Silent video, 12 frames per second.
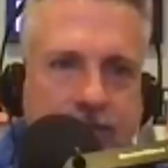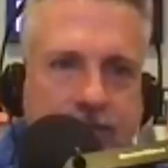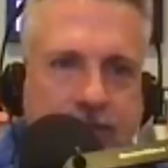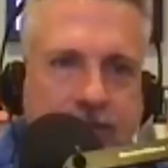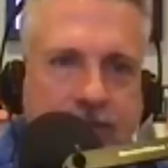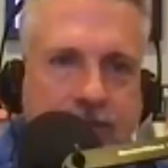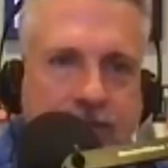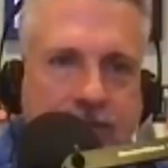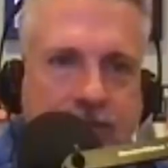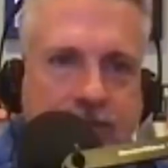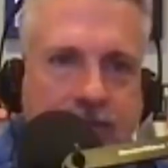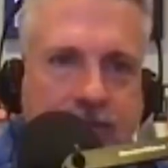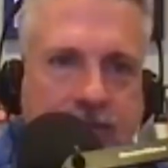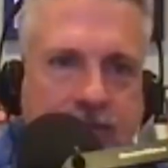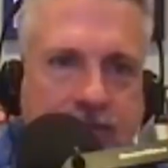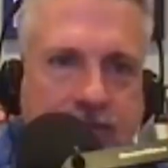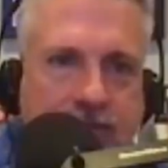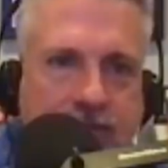
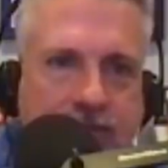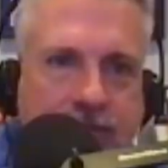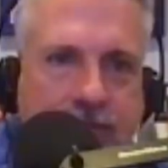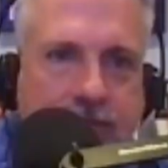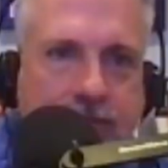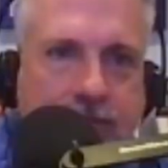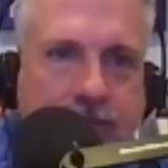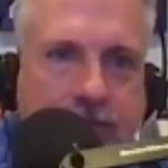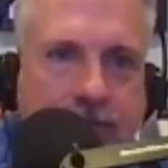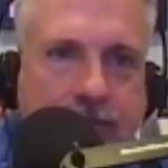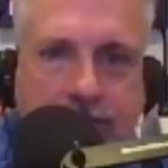The person shown says nothing.